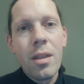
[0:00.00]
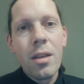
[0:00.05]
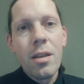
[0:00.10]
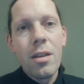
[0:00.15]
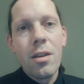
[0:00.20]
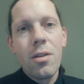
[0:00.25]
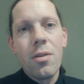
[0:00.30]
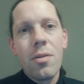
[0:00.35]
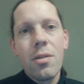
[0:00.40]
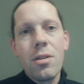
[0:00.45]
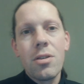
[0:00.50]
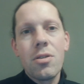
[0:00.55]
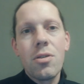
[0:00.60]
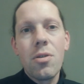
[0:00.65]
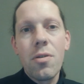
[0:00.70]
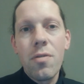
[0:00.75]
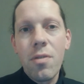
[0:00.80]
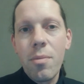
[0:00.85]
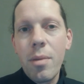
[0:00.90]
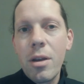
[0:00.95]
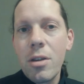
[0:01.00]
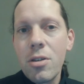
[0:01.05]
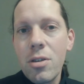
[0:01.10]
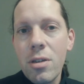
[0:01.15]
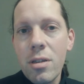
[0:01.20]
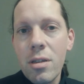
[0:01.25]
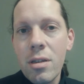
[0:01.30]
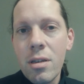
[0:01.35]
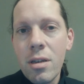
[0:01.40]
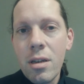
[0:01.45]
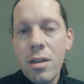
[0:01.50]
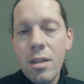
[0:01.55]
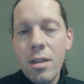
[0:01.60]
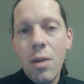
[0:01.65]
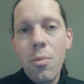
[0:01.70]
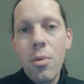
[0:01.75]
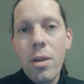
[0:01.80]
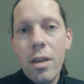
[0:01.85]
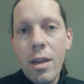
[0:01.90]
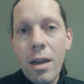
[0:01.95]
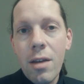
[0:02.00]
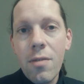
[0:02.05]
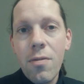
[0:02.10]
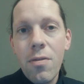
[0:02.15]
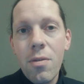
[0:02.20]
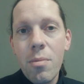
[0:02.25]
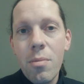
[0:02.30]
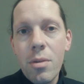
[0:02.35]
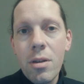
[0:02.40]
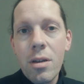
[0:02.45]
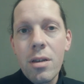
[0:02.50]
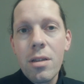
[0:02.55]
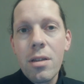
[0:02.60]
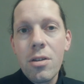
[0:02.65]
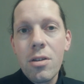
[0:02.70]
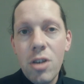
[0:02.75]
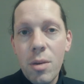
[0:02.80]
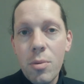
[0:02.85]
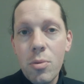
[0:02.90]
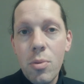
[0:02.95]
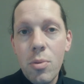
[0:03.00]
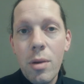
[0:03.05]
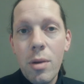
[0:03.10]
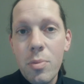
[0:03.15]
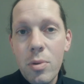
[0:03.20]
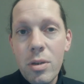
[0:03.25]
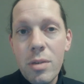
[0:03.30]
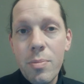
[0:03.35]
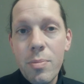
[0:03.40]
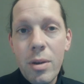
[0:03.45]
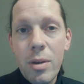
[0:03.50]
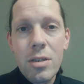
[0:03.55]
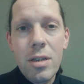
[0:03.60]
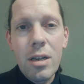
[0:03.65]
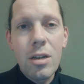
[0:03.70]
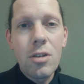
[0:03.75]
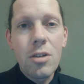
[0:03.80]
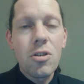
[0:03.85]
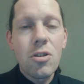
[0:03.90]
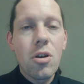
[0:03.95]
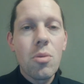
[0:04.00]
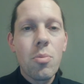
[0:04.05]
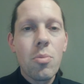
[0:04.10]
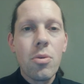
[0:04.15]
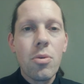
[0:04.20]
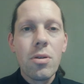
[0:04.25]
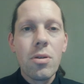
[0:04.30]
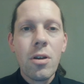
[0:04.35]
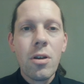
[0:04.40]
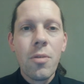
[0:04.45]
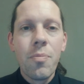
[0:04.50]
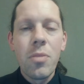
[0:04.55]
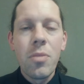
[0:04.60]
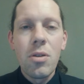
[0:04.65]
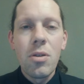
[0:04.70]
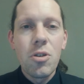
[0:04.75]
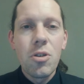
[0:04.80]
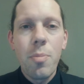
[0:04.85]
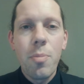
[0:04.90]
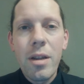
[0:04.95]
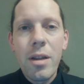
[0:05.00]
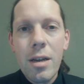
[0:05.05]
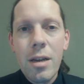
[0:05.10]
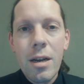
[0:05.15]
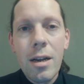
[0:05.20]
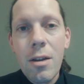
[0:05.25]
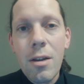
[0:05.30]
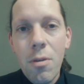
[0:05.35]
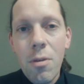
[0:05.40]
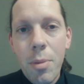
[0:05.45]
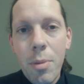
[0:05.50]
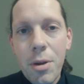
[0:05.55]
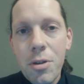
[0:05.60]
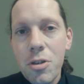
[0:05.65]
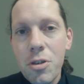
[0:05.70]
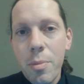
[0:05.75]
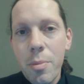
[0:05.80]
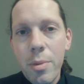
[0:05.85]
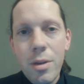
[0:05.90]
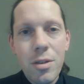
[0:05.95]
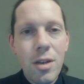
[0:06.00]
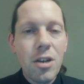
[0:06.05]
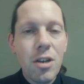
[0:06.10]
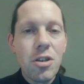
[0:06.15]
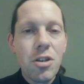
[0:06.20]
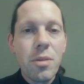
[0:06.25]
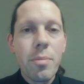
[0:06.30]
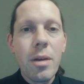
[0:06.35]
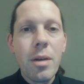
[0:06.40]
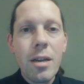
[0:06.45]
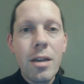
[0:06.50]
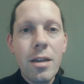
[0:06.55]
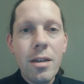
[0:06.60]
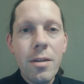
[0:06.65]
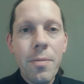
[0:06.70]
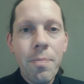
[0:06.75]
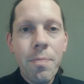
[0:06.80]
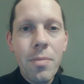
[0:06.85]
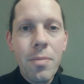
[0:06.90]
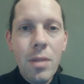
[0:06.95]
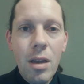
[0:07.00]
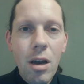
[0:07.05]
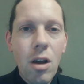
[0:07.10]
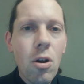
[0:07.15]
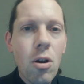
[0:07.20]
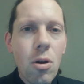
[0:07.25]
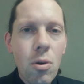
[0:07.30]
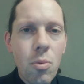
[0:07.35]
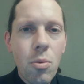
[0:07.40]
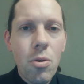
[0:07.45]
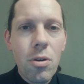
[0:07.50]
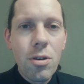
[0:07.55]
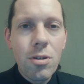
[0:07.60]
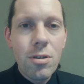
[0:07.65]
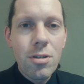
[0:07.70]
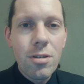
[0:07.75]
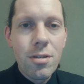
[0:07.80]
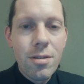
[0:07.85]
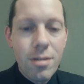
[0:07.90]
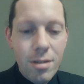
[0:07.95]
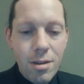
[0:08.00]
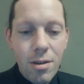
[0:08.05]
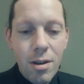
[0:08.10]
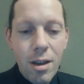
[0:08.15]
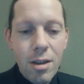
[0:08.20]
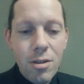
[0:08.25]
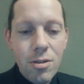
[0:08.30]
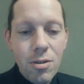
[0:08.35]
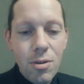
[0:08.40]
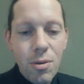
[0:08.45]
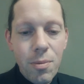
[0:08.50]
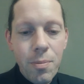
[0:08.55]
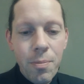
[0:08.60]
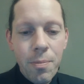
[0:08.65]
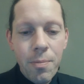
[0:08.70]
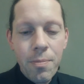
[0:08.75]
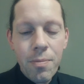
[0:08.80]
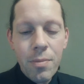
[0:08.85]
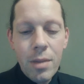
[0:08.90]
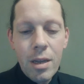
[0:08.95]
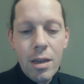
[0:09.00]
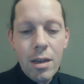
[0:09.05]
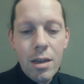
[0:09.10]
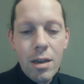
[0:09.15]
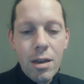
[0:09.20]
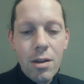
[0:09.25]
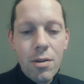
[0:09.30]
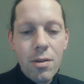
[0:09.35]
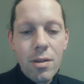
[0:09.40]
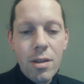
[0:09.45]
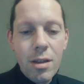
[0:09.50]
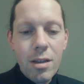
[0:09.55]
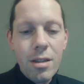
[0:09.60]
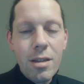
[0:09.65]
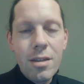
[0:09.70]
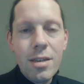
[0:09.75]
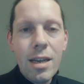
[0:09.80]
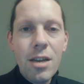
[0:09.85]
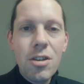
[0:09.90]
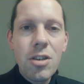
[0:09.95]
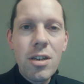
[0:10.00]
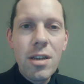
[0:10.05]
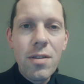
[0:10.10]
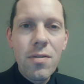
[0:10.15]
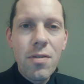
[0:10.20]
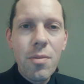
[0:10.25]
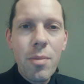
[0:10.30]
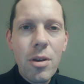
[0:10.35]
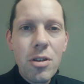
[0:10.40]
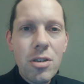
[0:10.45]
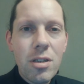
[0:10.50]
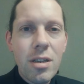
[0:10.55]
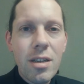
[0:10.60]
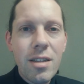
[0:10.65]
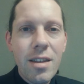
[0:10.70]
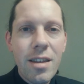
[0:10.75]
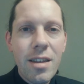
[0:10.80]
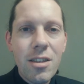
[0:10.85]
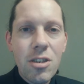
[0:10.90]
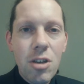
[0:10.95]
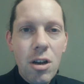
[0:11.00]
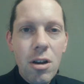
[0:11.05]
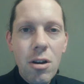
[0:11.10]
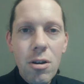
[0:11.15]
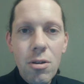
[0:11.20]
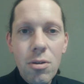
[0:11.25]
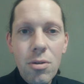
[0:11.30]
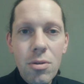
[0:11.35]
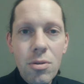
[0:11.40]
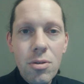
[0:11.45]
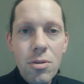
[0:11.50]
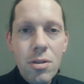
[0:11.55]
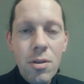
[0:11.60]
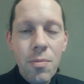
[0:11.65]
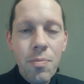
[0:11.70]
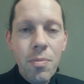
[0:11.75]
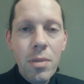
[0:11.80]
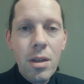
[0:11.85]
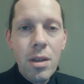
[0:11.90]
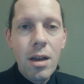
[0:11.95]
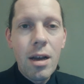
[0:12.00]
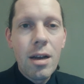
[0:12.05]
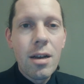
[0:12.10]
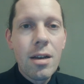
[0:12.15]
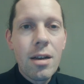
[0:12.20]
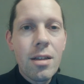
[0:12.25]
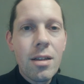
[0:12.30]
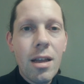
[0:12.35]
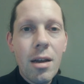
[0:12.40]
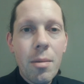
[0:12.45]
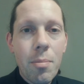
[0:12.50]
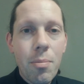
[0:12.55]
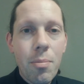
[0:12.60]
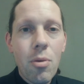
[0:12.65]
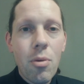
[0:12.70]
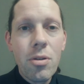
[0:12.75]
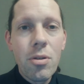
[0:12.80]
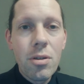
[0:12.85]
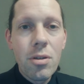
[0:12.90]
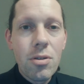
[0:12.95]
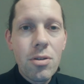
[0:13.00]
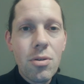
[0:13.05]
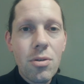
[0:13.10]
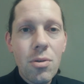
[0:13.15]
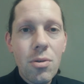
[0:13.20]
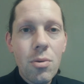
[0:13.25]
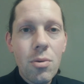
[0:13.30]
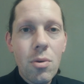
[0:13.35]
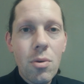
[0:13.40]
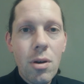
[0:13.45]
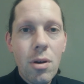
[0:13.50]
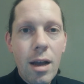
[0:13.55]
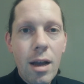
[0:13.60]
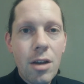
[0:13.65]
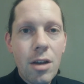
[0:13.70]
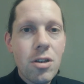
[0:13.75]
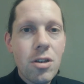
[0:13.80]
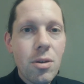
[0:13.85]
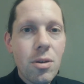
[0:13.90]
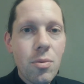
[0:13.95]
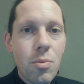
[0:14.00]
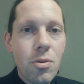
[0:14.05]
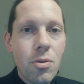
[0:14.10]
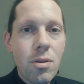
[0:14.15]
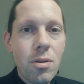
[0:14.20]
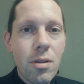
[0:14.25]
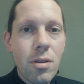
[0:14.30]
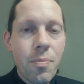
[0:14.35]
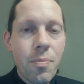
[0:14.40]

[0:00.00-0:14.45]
this new information that we get from the James Webb Space Telescope would just paint a clearer picture, but it's actually made it a lot worse. Okay, so there's actually information in there. There's clues that point to actually what